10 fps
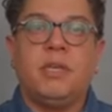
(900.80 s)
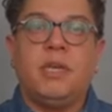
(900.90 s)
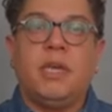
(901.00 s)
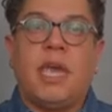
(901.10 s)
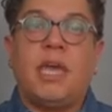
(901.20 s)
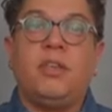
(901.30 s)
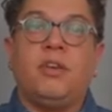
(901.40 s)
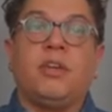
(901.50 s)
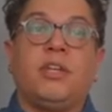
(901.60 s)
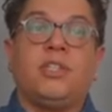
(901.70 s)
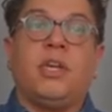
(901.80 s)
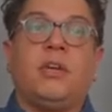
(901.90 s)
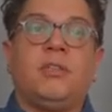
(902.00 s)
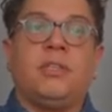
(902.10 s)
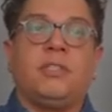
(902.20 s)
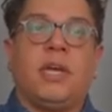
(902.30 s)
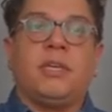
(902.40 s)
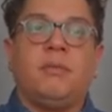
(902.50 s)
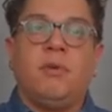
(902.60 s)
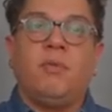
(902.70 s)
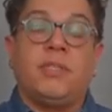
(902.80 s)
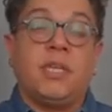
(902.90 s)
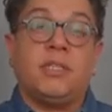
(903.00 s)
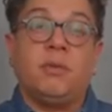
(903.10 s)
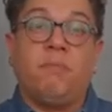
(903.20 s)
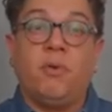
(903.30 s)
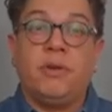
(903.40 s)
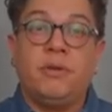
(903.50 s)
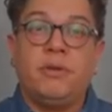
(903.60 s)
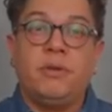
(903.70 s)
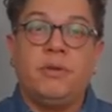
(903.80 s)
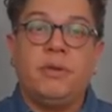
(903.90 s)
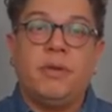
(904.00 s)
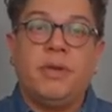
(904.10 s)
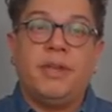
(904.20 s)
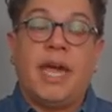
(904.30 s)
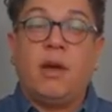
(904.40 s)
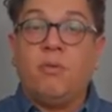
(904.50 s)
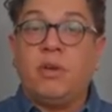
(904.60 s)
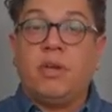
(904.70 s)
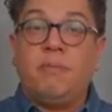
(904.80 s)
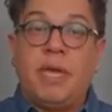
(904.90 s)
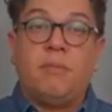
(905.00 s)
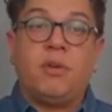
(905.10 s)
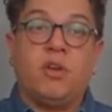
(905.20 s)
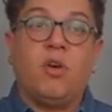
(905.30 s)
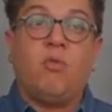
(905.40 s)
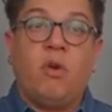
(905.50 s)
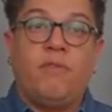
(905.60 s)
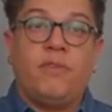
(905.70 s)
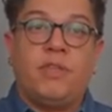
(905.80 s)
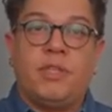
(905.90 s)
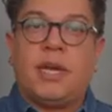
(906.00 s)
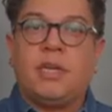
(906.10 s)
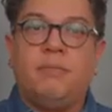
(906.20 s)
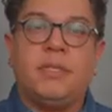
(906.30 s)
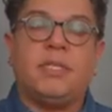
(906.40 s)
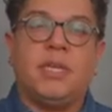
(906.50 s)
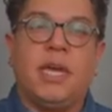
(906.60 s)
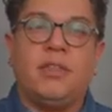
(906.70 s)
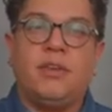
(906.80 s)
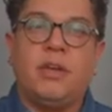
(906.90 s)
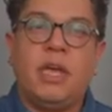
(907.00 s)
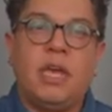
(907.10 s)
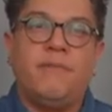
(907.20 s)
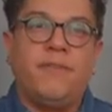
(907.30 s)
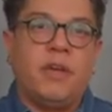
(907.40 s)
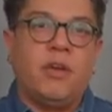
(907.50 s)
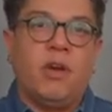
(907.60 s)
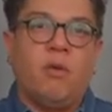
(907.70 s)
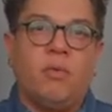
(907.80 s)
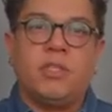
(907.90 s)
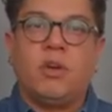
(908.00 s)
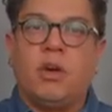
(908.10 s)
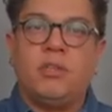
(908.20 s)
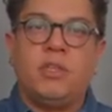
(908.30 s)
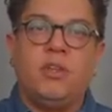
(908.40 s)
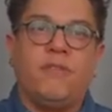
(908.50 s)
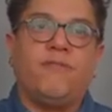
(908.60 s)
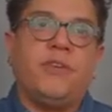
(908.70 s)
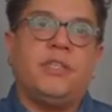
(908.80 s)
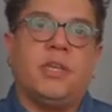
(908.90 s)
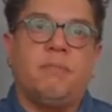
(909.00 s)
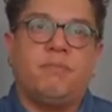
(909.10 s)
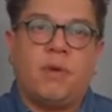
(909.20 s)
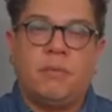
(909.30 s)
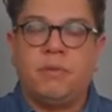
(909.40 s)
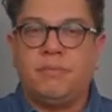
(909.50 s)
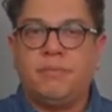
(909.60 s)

and you're going to share this document with tech support. Now we're going to be able to go over the document together and figure out what's causing your freeze up problem.